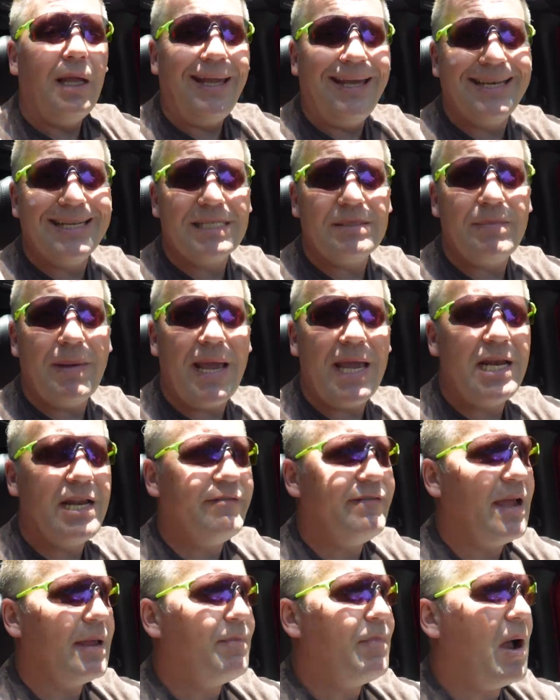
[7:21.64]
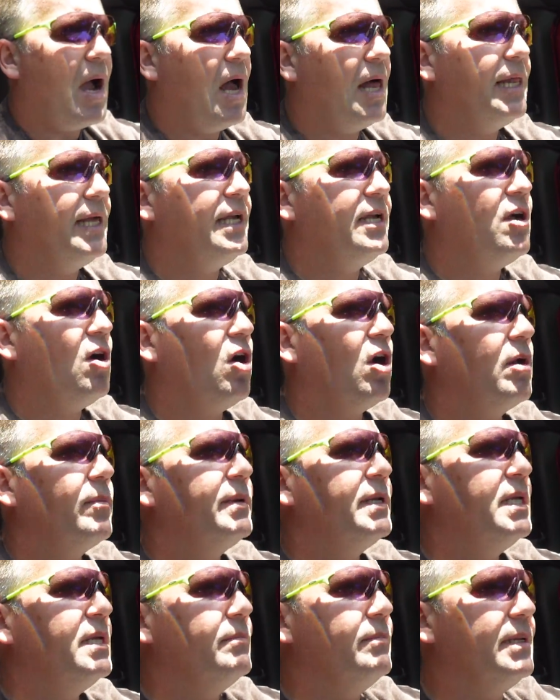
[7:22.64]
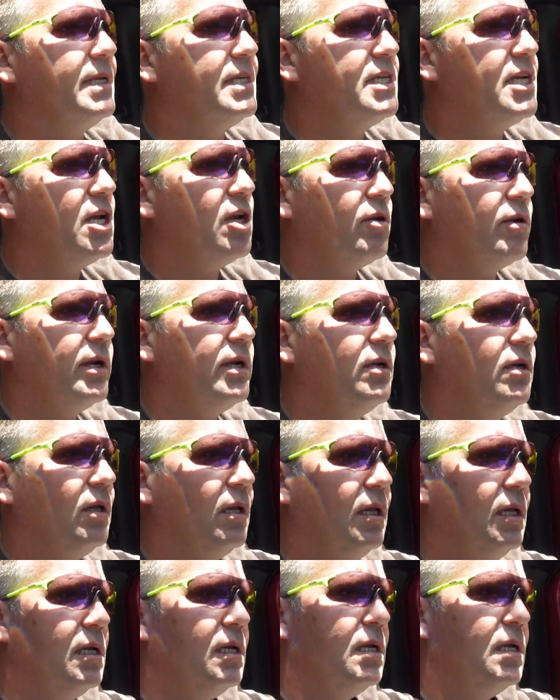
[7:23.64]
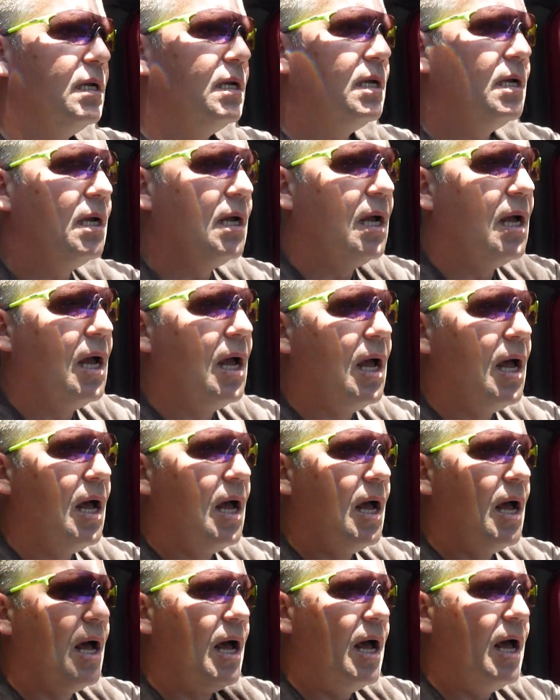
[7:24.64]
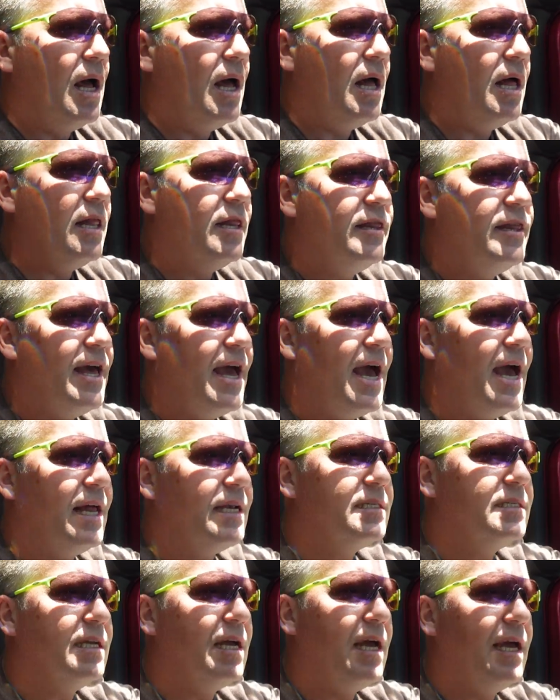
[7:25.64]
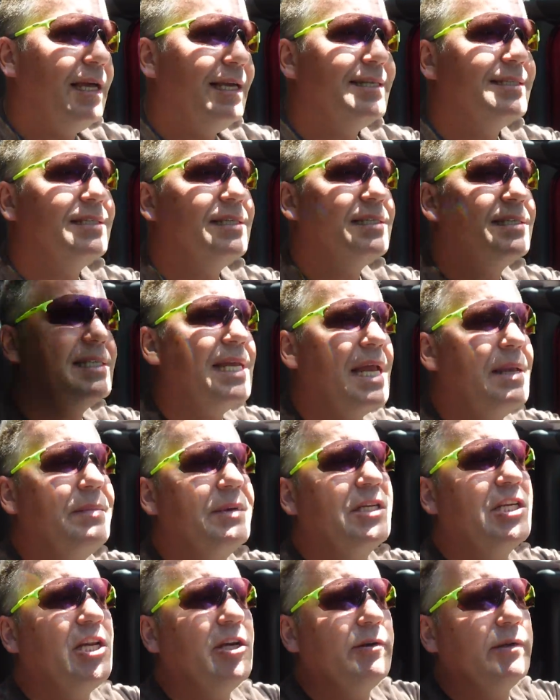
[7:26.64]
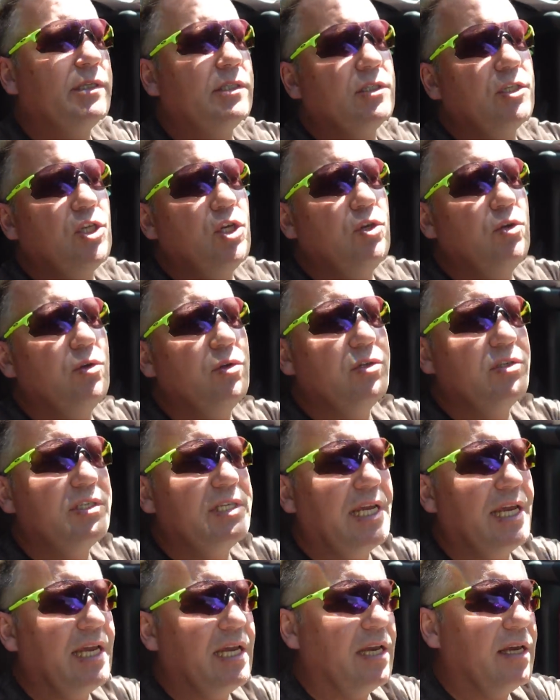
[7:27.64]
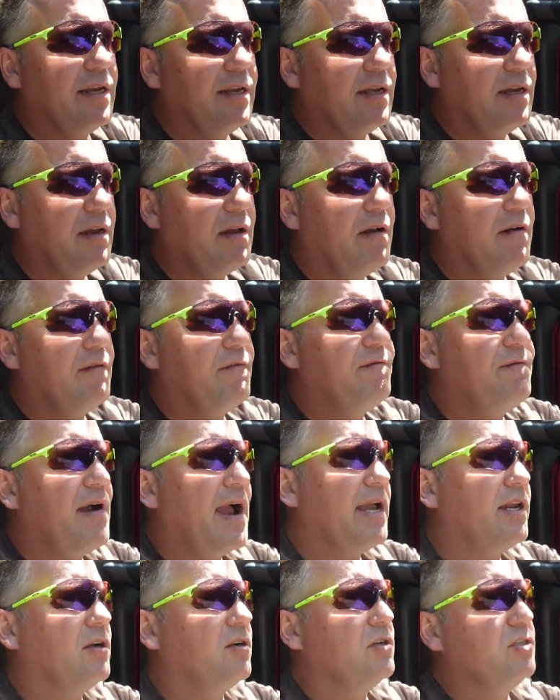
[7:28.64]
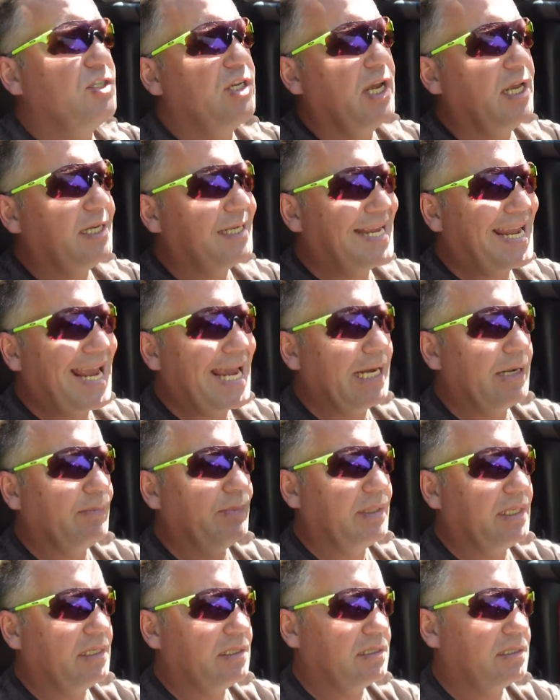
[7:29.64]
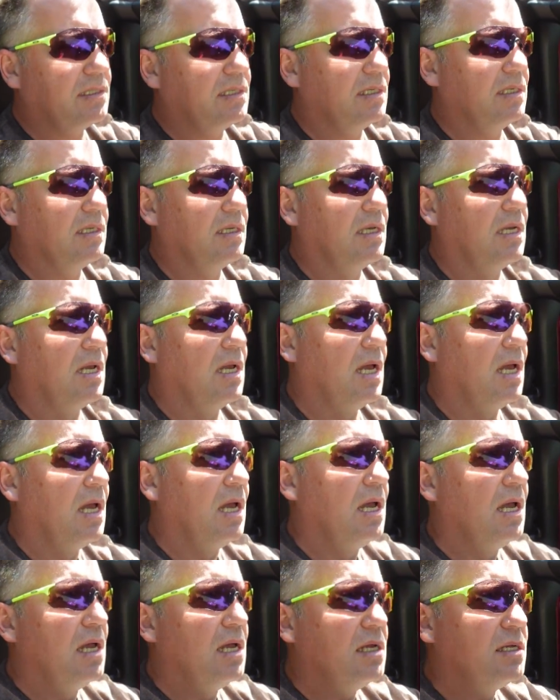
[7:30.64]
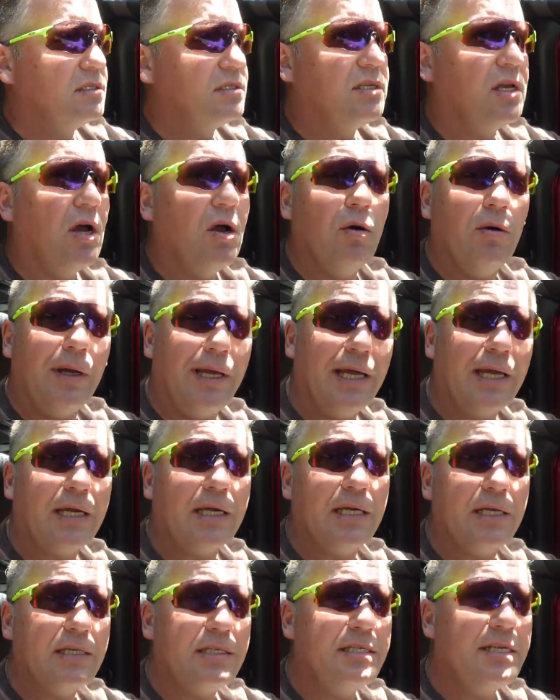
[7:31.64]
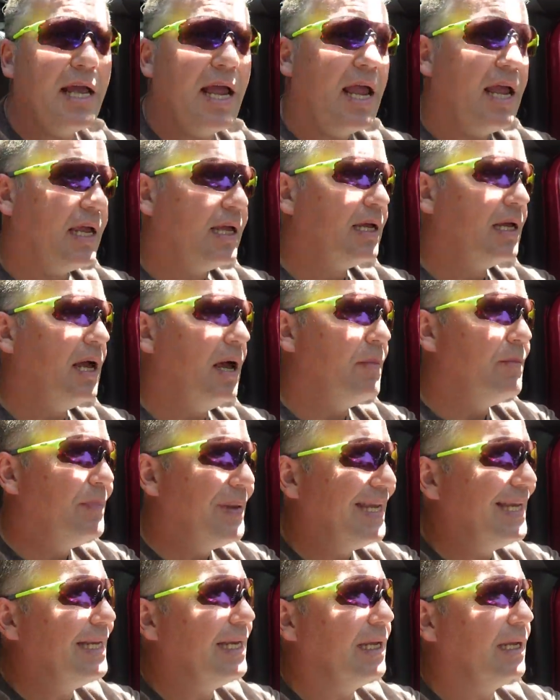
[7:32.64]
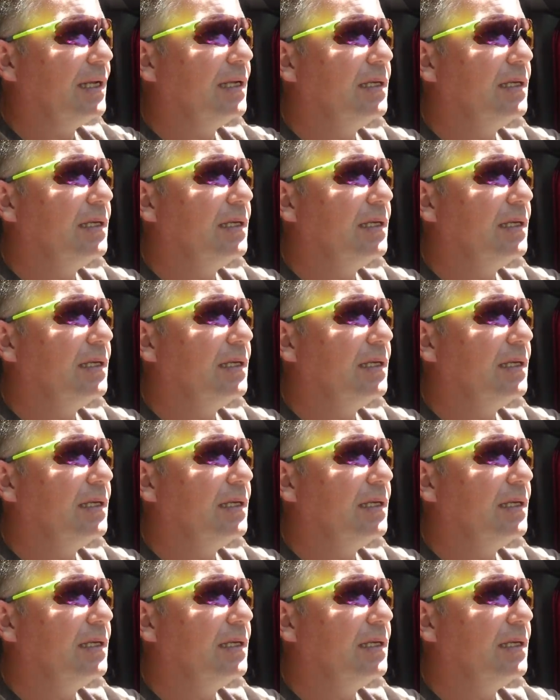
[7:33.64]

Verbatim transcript: It is made of a polycarbonate material that uh, is the same material used in fighter jet canopies. So it can take a beating.